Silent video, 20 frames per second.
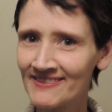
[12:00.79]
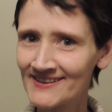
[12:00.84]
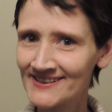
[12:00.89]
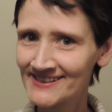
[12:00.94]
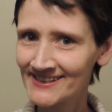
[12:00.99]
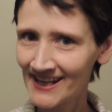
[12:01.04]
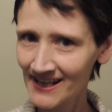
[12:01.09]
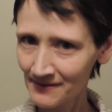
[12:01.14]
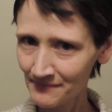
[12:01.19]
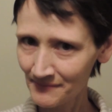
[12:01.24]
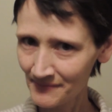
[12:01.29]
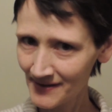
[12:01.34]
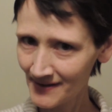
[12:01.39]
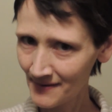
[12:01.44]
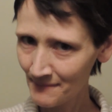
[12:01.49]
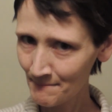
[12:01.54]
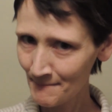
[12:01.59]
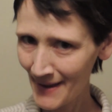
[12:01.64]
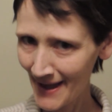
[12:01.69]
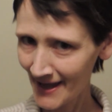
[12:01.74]
in the
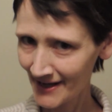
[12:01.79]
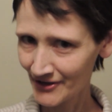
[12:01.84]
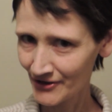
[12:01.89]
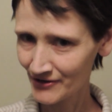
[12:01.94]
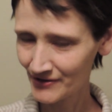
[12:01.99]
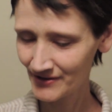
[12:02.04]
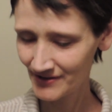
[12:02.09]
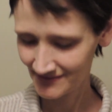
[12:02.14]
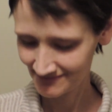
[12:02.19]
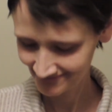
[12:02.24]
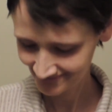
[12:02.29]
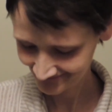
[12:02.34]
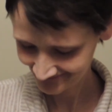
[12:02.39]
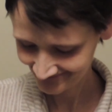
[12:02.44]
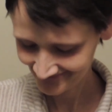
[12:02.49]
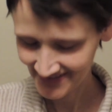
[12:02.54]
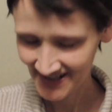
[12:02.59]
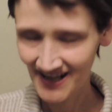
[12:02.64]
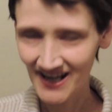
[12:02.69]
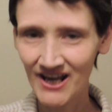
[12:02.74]
same manner,
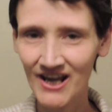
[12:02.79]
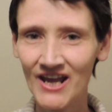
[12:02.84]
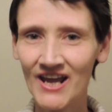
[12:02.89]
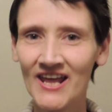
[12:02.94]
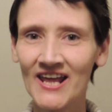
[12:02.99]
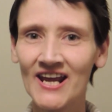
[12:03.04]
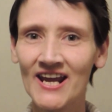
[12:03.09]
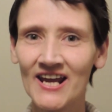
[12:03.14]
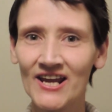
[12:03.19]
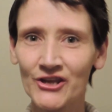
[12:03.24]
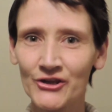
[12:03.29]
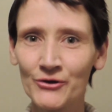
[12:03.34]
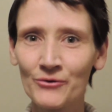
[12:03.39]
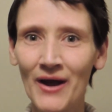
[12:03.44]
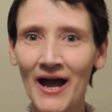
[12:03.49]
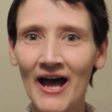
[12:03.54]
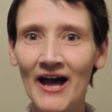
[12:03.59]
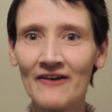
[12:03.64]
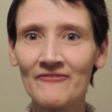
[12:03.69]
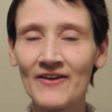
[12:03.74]

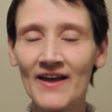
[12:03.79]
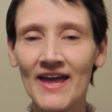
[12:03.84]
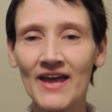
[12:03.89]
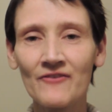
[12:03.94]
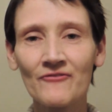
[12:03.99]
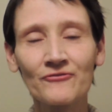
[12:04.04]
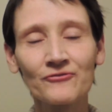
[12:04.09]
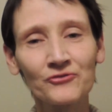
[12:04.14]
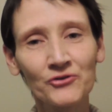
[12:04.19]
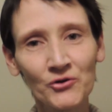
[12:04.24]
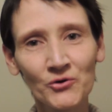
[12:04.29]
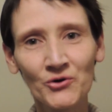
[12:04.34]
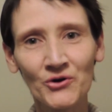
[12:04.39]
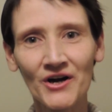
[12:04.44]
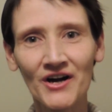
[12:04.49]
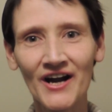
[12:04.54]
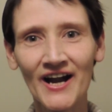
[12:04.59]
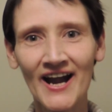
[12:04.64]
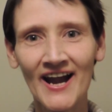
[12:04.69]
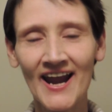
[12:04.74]
you have a
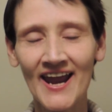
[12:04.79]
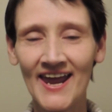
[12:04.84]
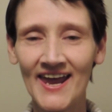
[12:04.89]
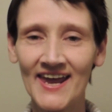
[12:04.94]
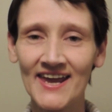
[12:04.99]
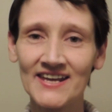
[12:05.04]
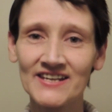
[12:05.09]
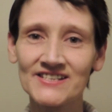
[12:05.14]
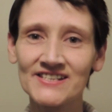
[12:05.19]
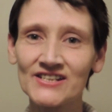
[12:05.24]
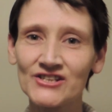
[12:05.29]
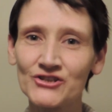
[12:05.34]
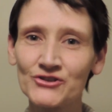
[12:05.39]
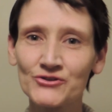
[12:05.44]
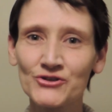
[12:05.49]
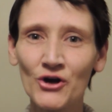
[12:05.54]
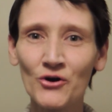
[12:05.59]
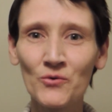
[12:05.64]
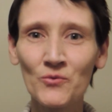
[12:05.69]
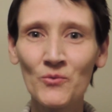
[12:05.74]
floor and you
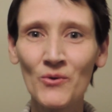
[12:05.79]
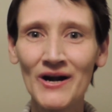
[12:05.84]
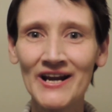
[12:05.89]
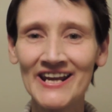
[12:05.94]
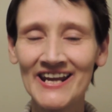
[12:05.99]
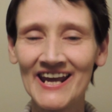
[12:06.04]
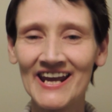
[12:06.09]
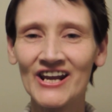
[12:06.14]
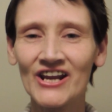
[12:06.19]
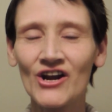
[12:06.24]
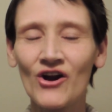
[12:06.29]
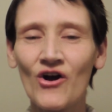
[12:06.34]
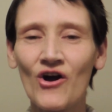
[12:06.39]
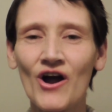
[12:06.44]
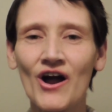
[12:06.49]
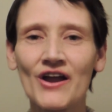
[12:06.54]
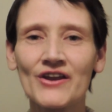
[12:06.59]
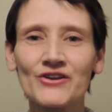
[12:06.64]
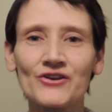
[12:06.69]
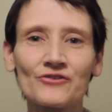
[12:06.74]
don't want to get it
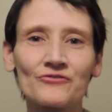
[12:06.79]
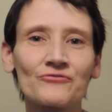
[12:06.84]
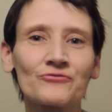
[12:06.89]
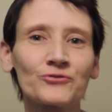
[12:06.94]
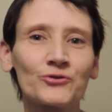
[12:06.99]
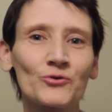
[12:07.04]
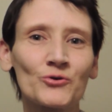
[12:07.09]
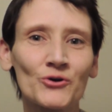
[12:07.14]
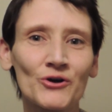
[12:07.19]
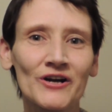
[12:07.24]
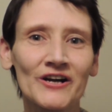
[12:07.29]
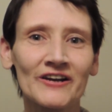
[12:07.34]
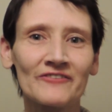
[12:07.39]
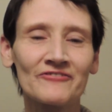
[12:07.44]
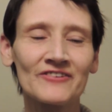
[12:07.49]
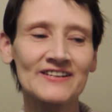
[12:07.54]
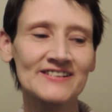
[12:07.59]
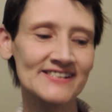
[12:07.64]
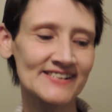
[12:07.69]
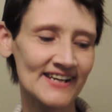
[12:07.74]
on your floor.
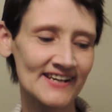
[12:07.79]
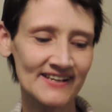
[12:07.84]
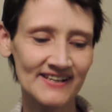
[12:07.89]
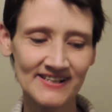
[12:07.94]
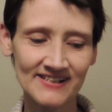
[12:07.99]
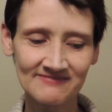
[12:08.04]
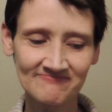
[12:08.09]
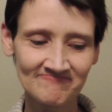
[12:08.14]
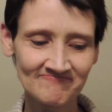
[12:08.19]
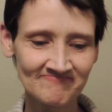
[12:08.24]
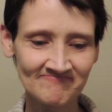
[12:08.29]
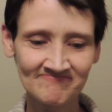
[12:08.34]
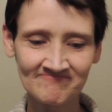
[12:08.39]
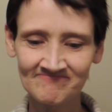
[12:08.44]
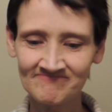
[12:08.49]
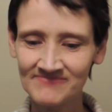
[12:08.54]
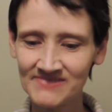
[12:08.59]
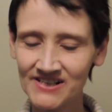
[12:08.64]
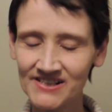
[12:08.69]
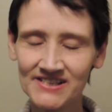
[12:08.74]
If it's like,
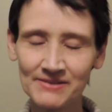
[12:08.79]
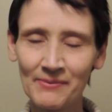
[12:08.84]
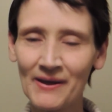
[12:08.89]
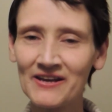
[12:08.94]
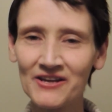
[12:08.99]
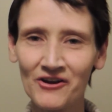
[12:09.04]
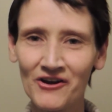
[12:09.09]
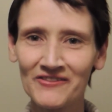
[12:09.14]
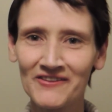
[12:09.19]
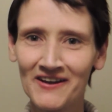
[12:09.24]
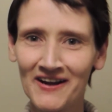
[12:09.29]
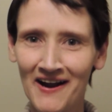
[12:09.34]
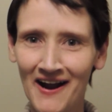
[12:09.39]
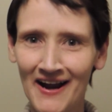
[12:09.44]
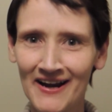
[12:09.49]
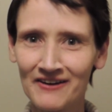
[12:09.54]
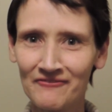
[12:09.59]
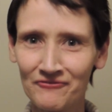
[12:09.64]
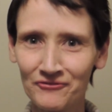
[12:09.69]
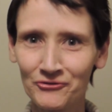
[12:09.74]
depending on the
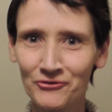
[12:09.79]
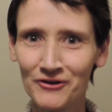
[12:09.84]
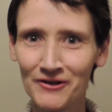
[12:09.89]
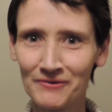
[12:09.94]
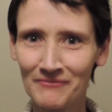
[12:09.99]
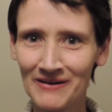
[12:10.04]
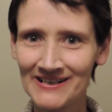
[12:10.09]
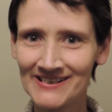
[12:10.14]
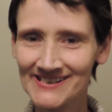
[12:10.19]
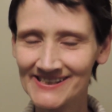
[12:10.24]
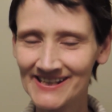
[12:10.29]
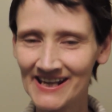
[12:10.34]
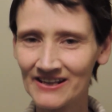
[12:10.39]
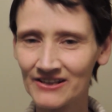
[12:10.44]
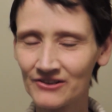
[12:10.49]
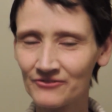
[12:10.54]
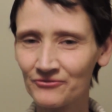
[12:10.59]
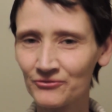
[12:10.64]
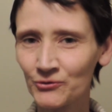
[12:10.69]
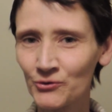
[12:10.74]
kind of floor, it might
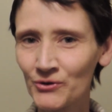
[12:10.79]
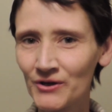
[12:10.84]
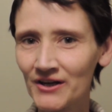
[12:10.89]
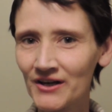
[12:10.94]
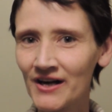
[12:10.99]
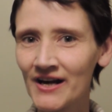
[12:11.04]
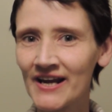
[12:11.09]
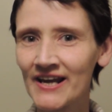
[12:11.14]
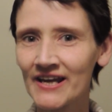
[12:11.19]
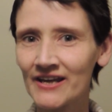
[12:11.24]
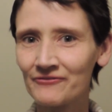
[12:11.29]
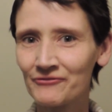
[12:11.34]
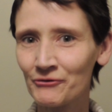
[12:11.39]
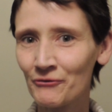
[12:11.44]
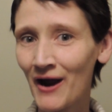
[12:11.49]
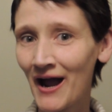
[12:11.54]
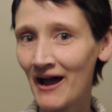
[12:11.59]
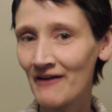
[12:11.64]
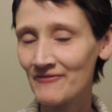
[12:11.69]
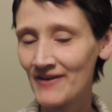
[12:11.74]
stain the floor. If
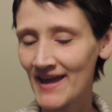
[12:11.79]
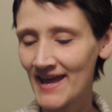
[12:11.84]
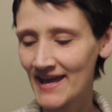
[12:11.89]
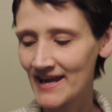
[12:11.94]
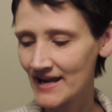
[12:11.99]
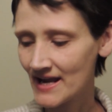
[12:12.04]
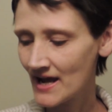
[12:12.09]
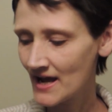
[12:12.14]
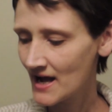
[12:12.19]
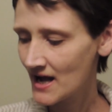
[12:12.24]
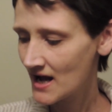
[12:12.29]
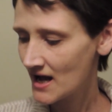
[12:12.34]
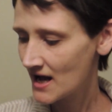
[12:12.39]
you have an